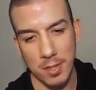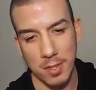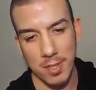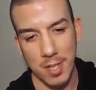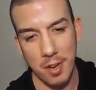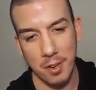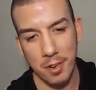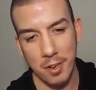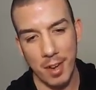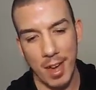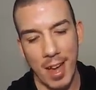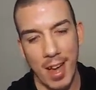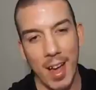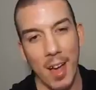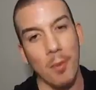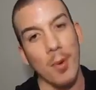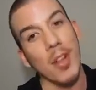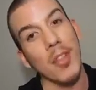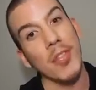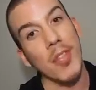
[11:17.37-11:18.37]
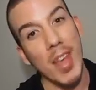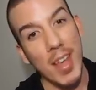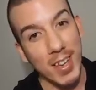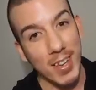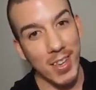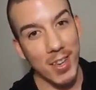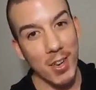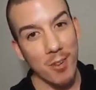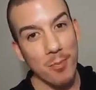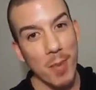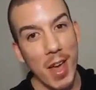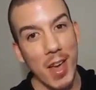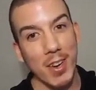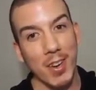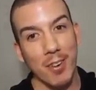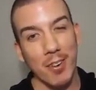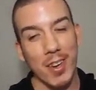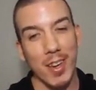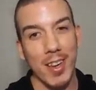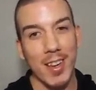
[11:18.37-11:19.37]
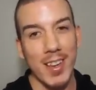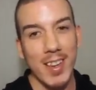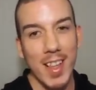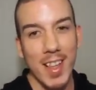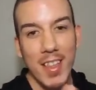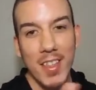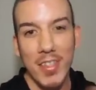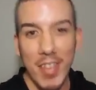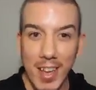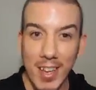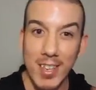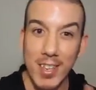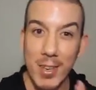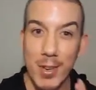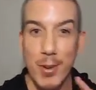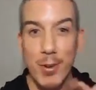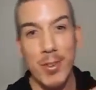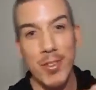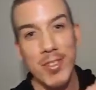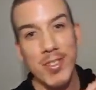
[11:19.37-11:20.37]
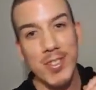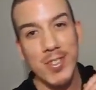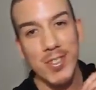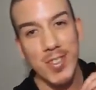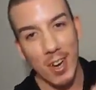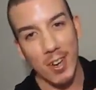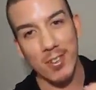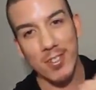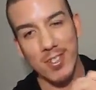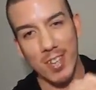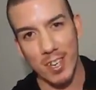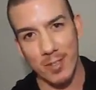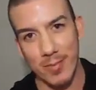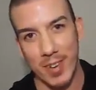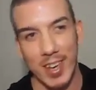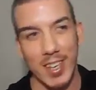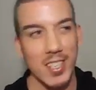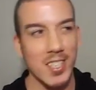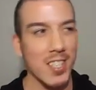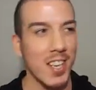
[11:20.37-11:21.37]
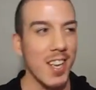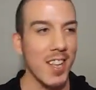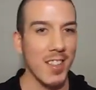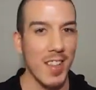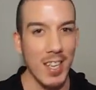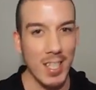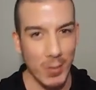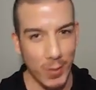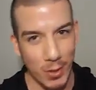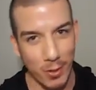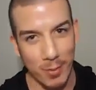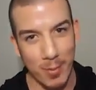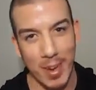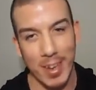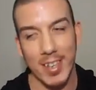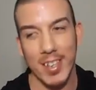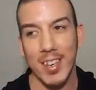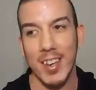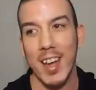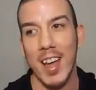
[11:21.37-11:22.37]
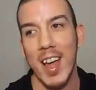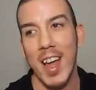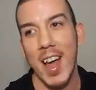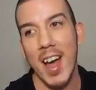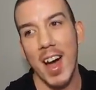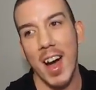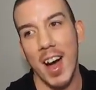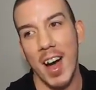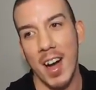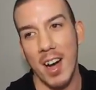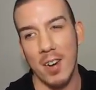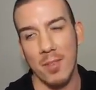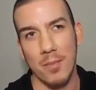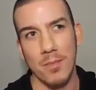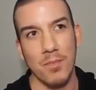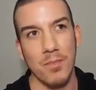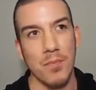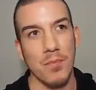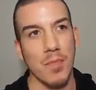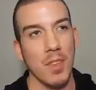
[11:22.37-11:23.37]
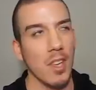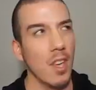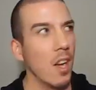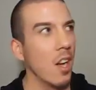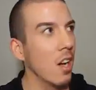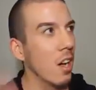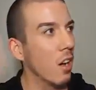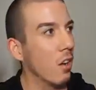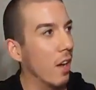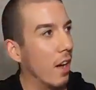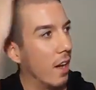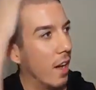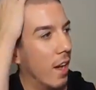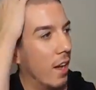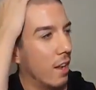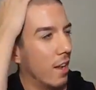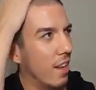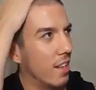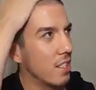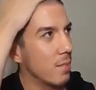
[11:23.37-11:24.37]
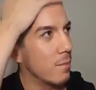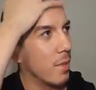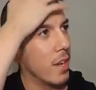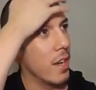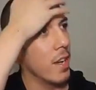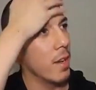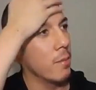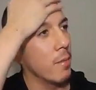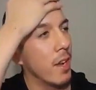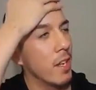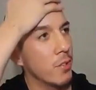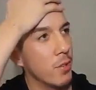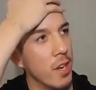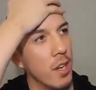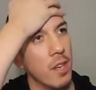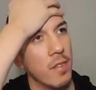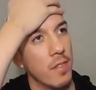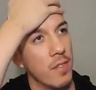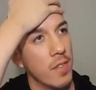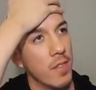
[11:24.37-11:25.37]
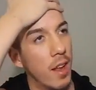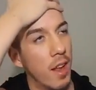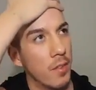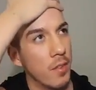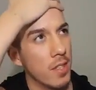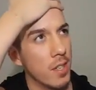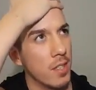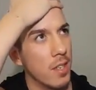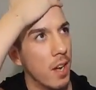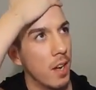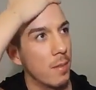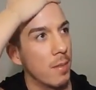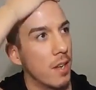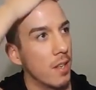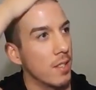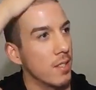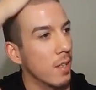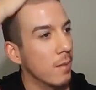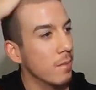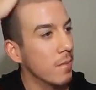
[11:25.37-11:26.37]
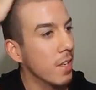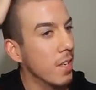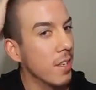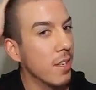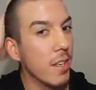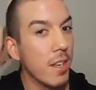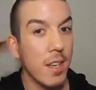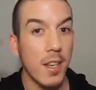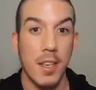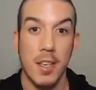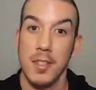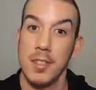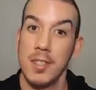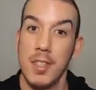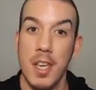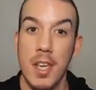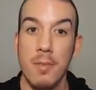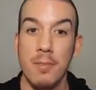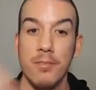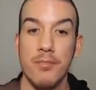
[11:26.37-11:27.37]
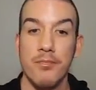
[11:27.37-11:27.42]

So do I. Well, thank you, Bakery. Thank you so, so much. Thanks for the reminder. Um, uh-oh, I, I lost my, my train of thought. I was going to talk about something. See?